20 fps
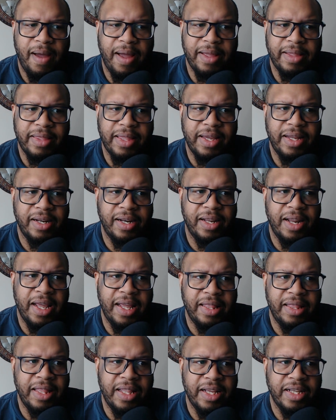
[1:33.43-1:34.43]
I think
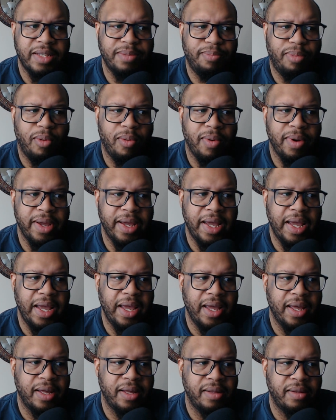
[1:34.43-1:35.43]
in this point
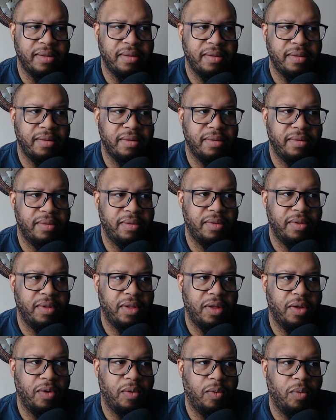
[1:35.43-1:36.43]
in
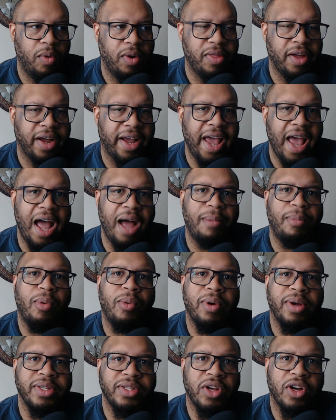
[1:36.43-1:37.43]
where the
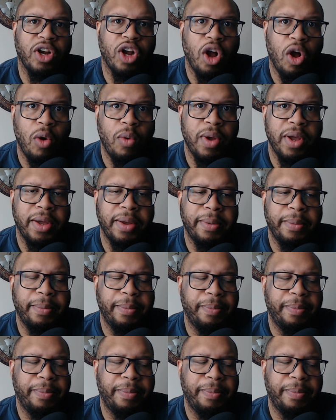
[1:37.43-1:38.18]
Cowboys are going,